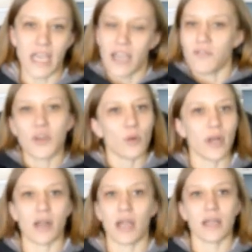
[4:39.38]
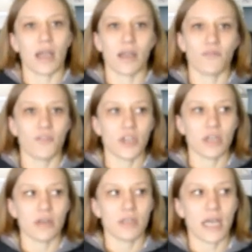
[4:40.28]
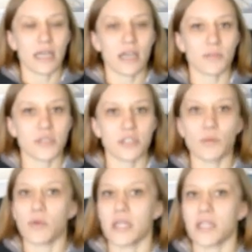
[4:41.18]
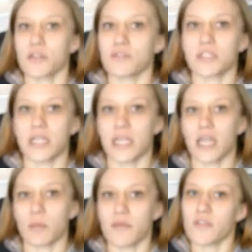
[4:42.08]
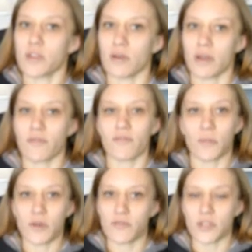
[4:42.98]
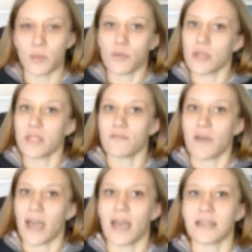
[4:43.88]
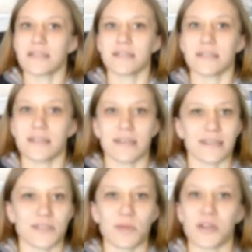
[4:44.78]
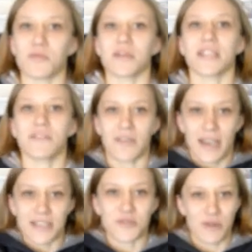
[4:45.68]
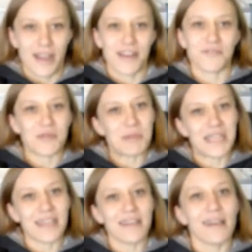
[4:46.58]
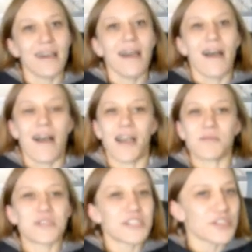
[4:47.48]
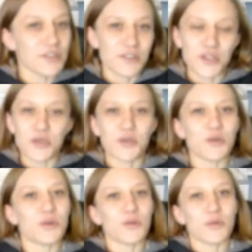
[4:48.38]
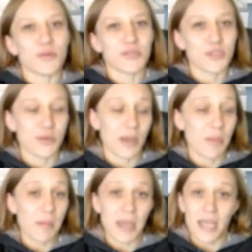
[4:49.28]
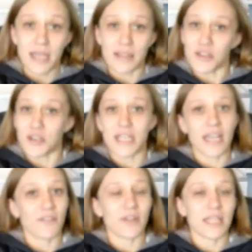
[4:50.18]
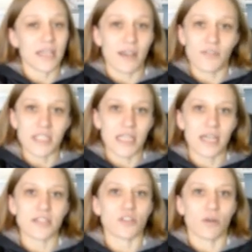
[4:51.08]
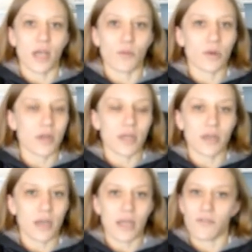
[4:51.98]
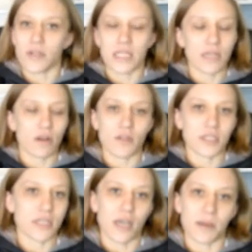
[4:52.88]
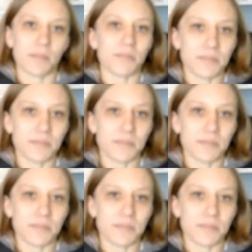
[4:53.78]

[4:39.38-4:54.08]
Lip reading: Everywhere. Like, I feel like I'm still pretty new to the game, even though I've moved up really fast. It's been a really fast ride for me. I'm still new to MMA and learning everything every day, so I work everything all the time.